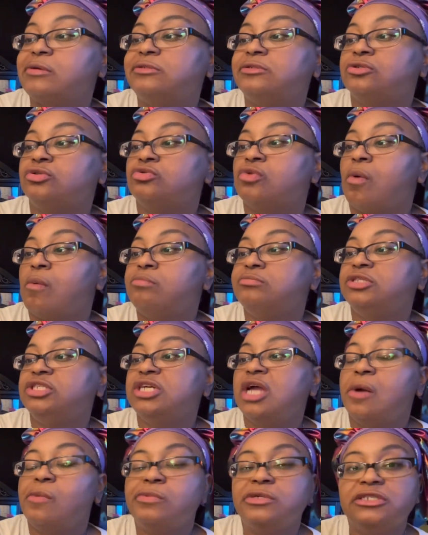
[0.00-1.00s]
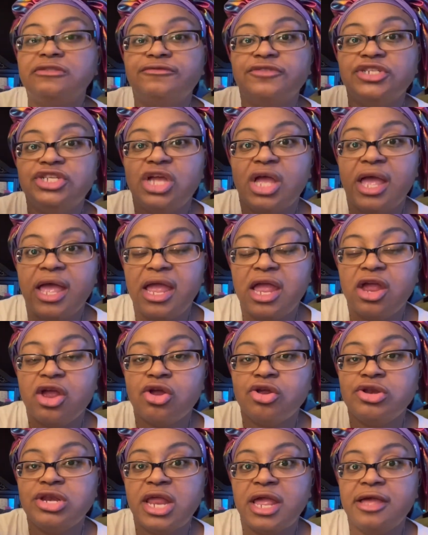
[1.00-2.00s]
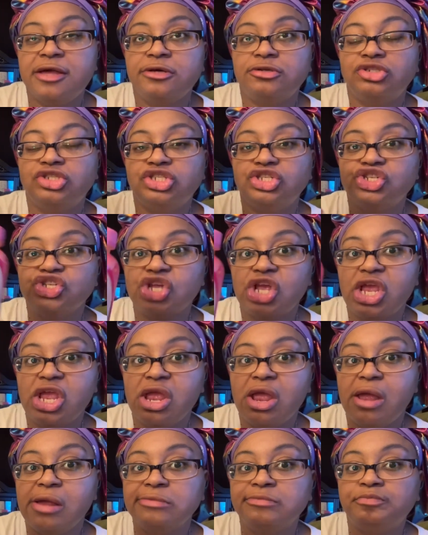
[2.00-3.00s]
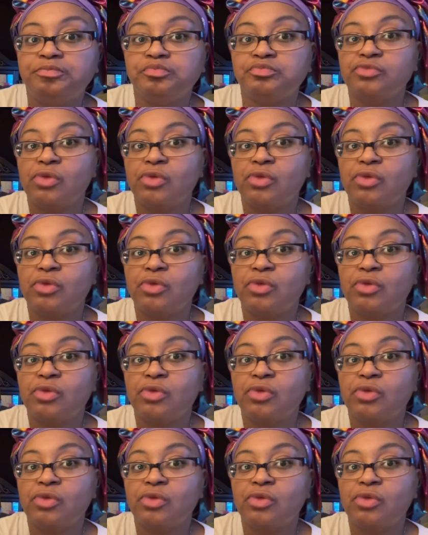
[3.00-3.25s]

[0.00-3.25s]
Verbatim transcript: Mm, they have one for your hair, nails, and skin.